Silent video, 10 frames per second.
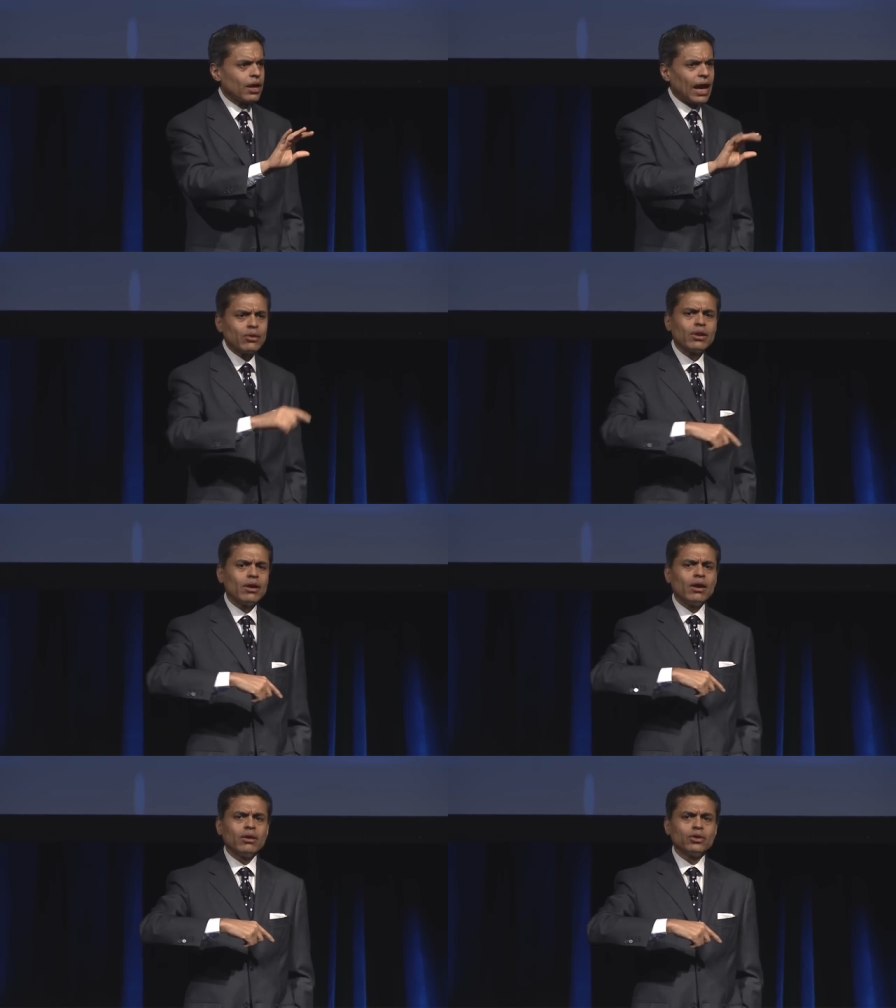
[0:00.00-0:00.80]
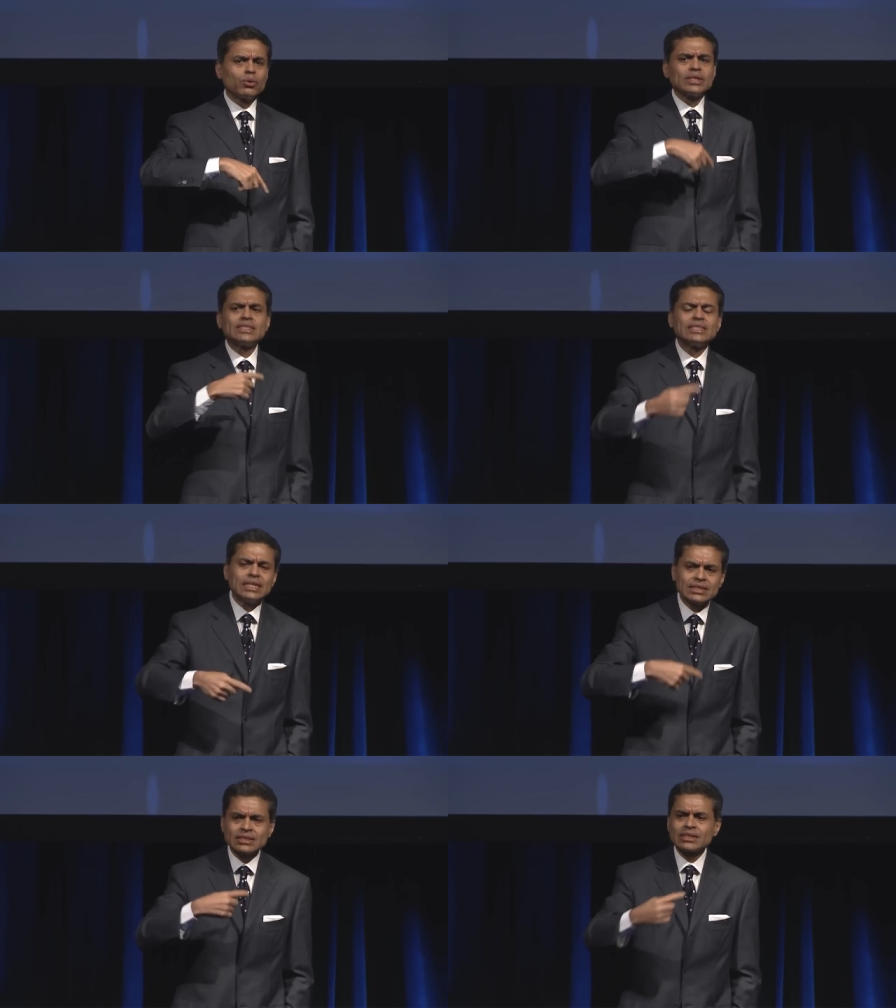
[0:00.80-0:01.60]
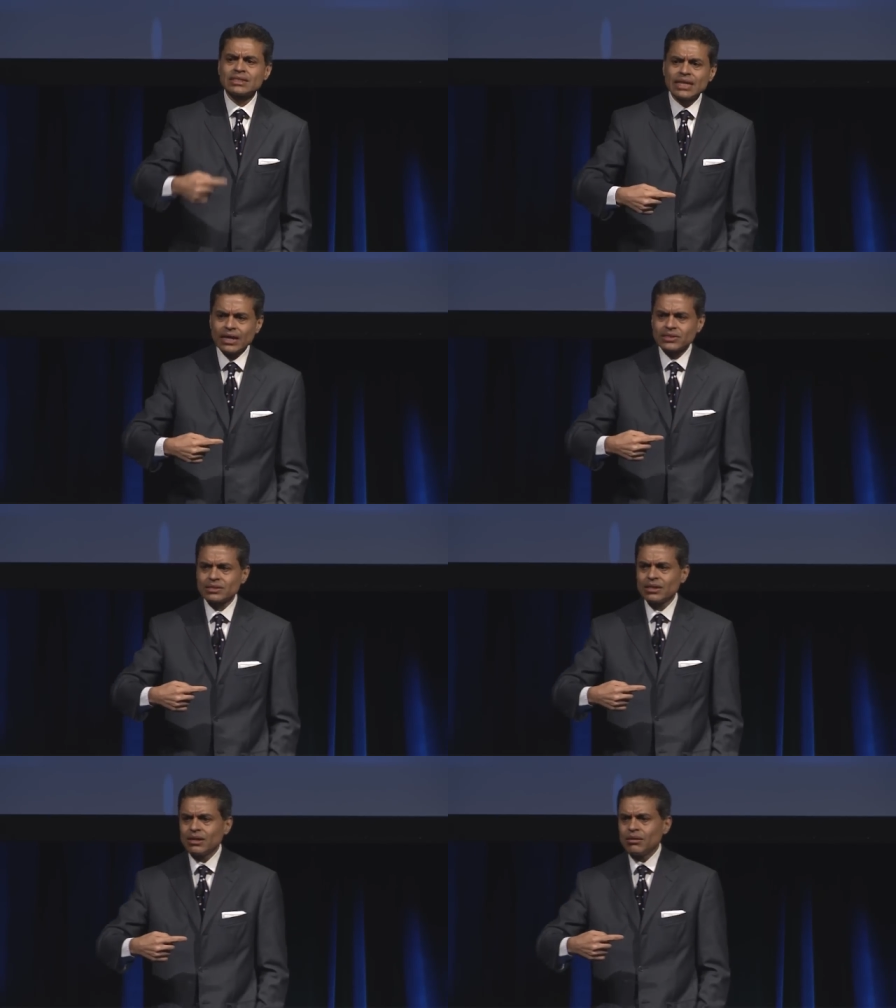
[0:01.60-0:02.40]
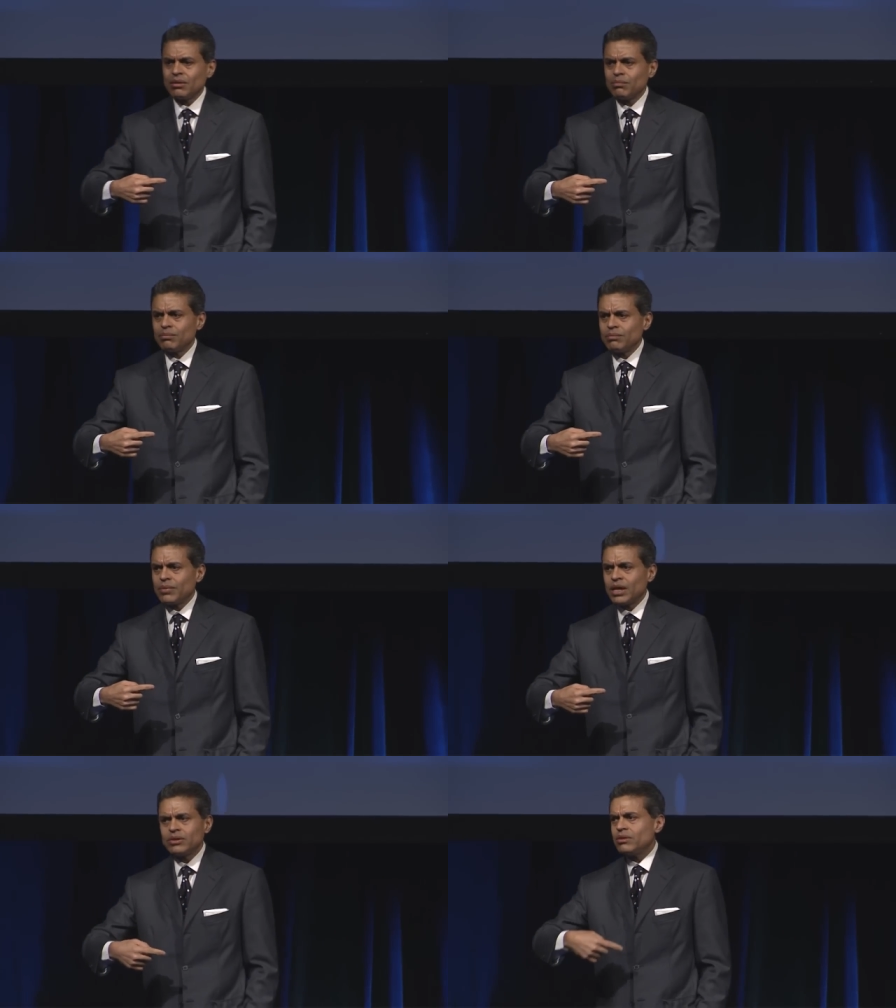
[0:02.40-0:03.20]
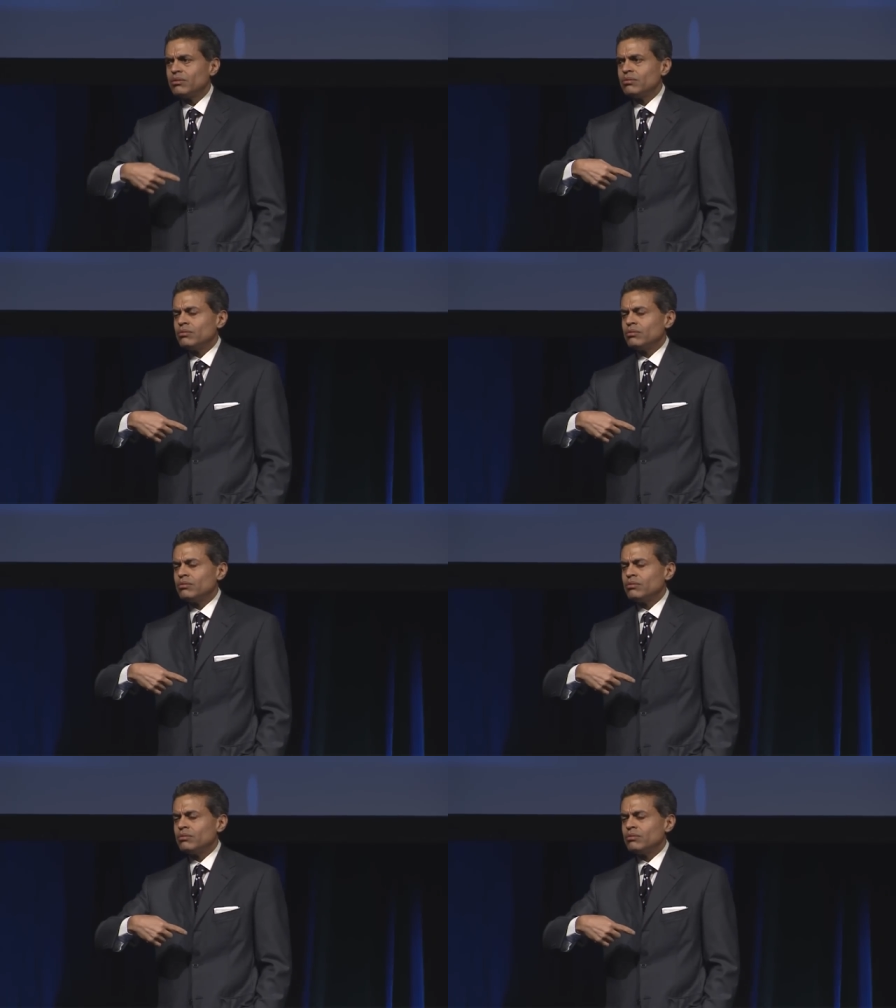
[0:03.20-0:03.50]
And you can see its success in